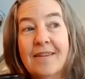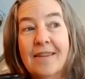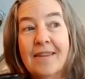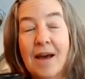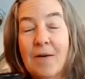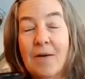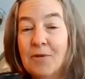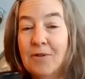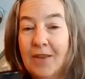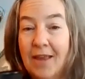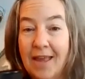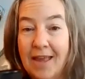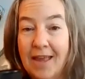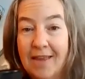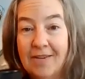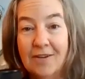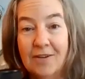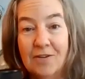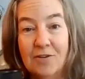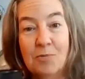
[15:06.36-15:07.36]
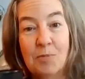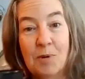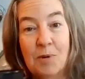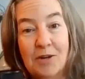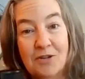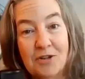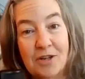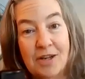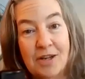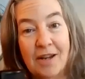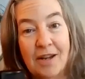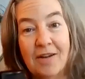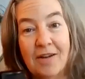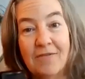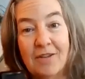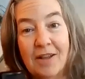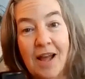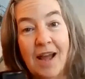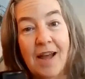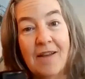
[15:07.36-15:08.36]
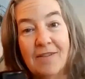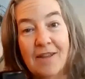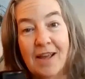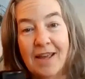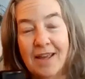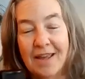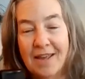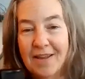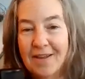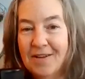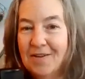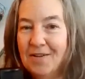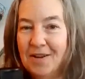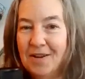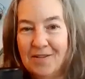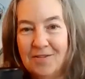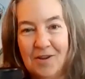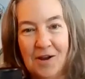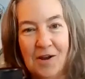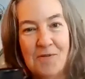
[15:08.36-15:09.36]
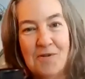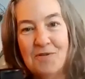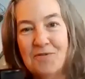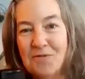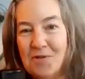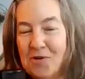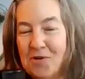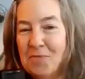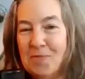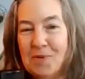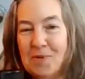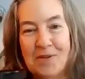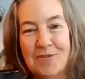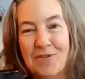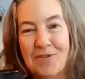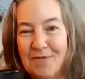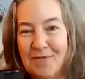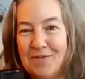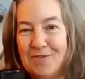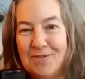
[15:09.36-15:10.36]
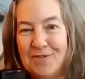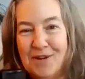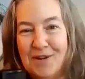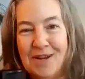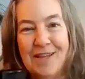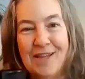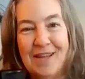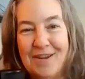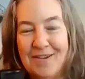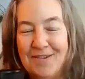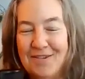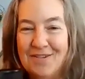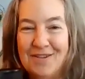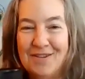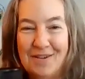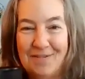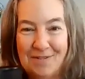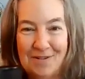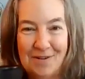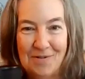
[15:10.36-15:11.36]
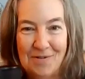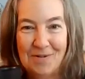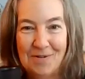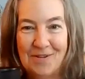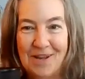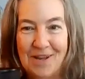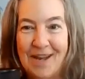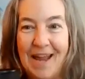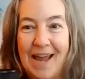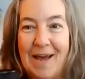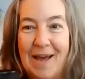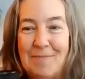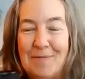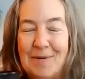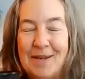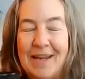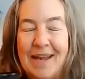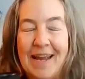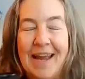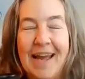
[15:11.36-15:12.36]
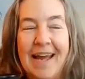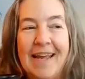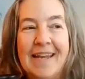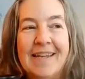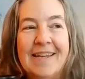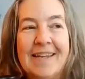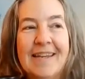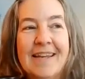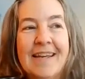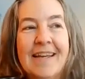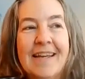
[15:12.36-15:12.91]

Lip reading: was his expression of light. Like, it's always forward, but it's never straight. Like, you just never know what's going to happen. And